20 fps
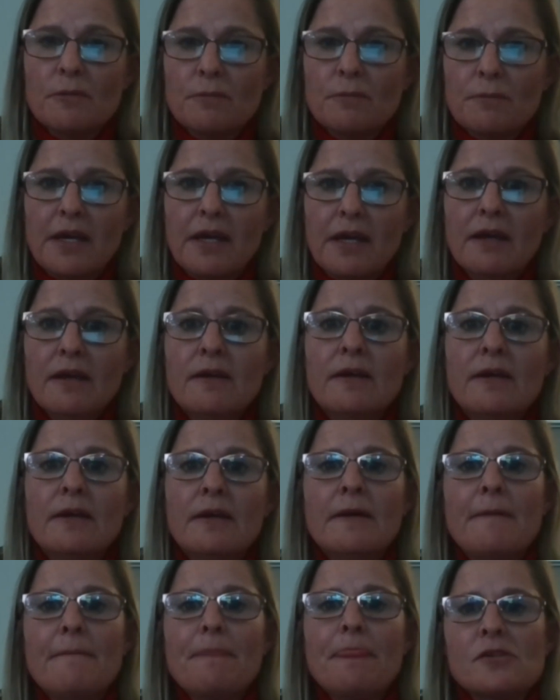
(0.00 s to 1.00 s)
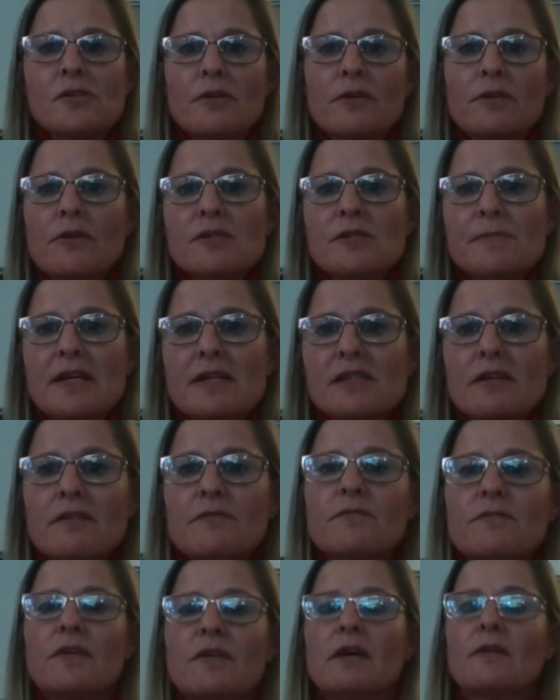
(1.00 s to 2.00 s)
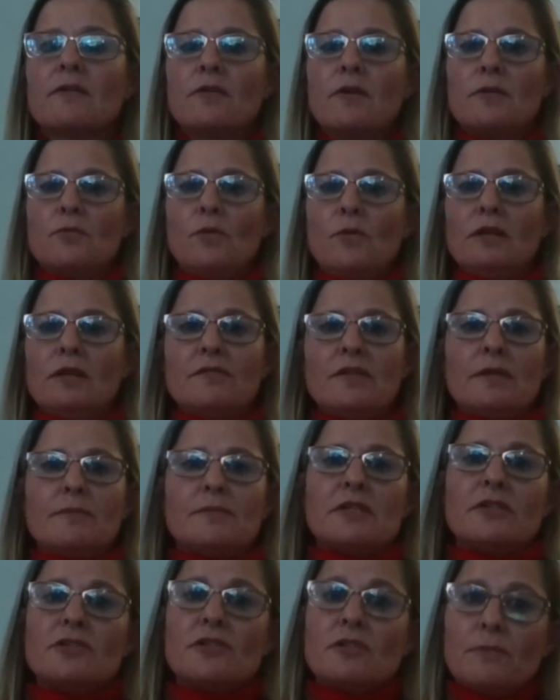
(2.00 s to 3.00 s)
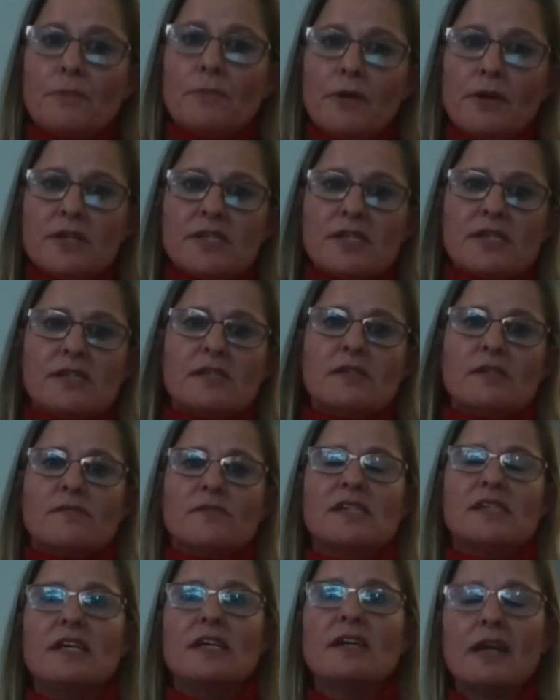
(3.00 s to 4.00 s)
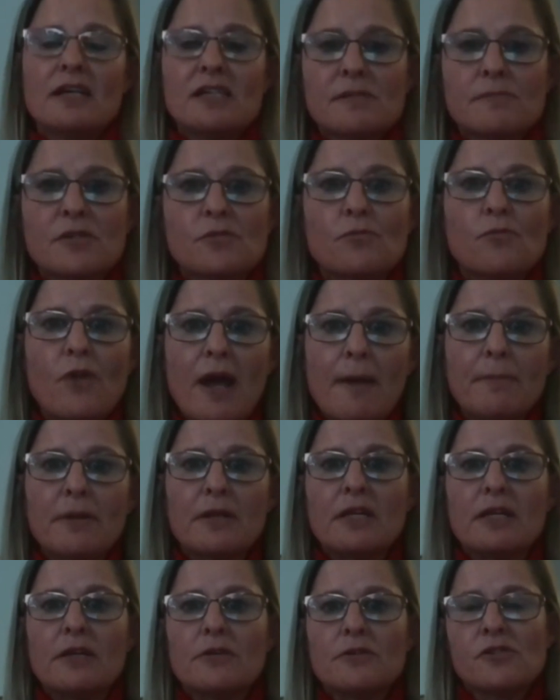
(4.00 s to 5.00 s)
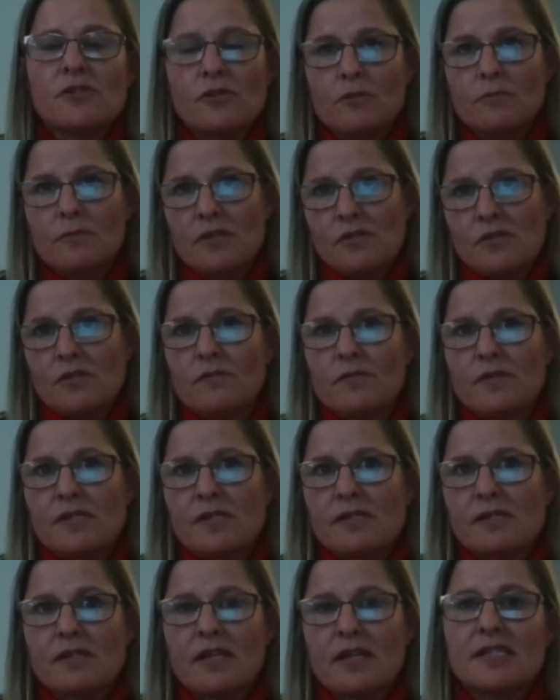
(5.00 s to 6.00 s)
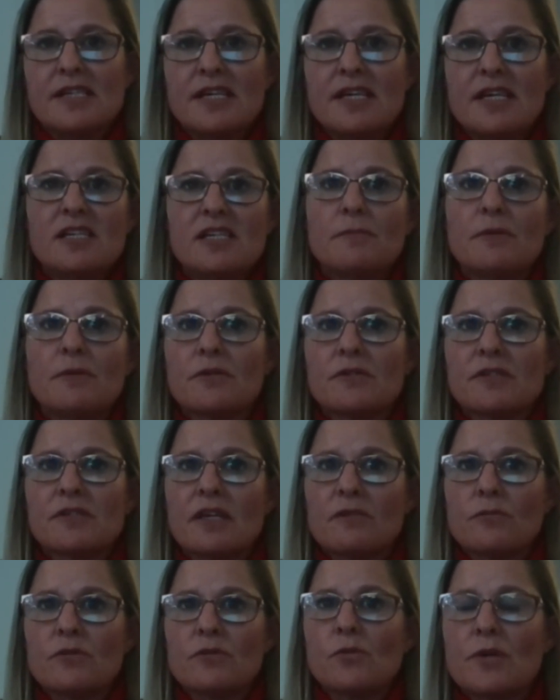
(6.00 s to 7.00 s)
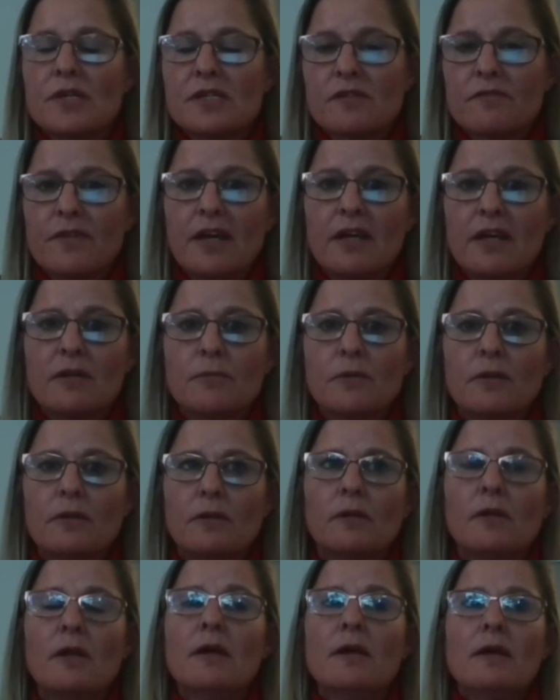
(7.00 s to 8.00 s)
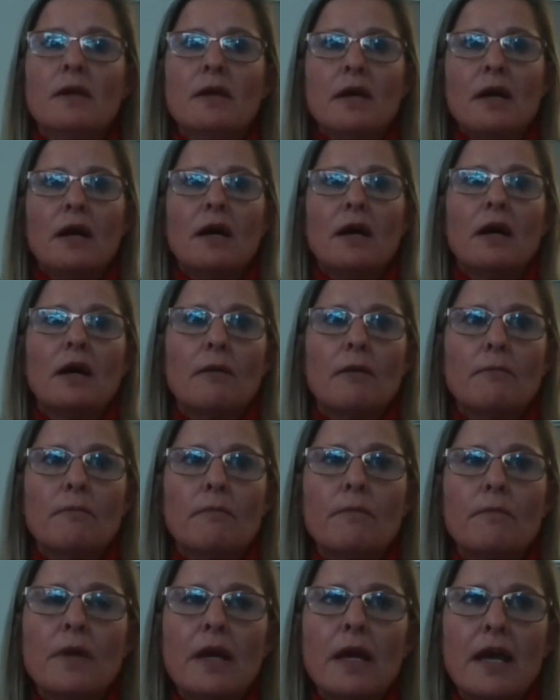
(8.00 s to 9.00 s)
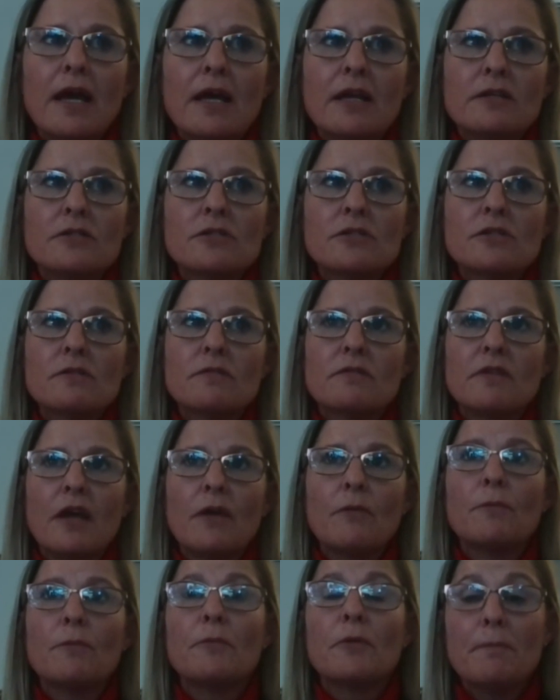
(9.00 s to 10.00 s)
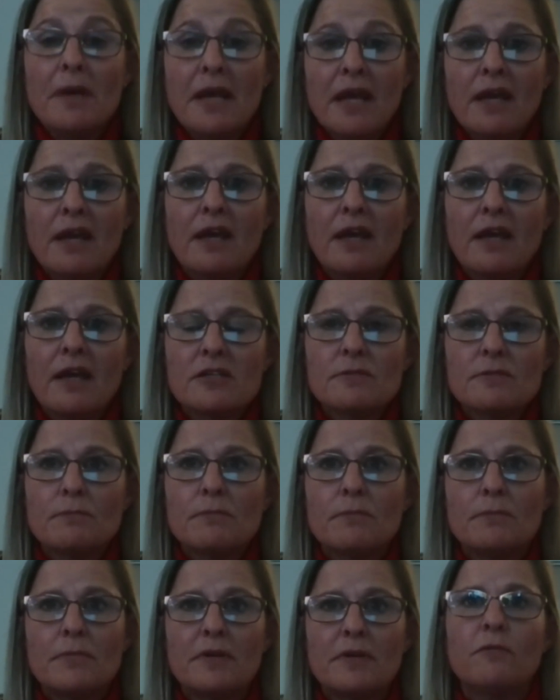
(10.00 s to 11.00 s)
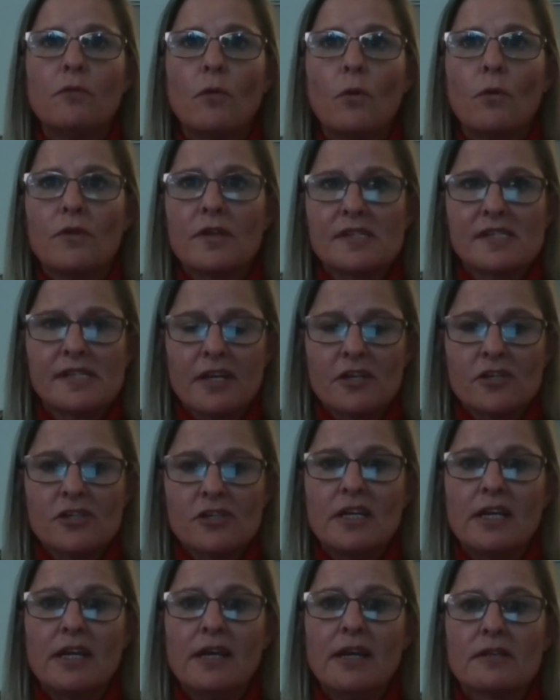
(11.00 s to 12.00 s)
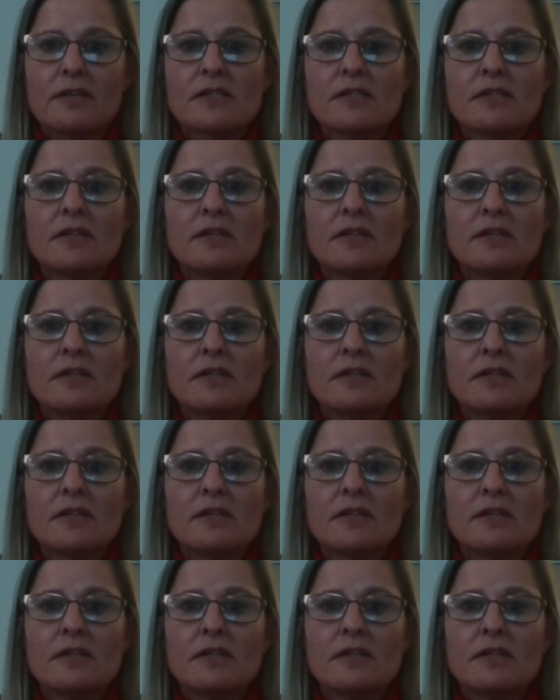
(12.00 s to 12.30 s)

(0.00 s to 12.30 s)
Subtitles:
So those banks that have got well-developed digital processes have seen customers rapidly consume their services. That's easy because that was always available, and they were prepared before this actually hit.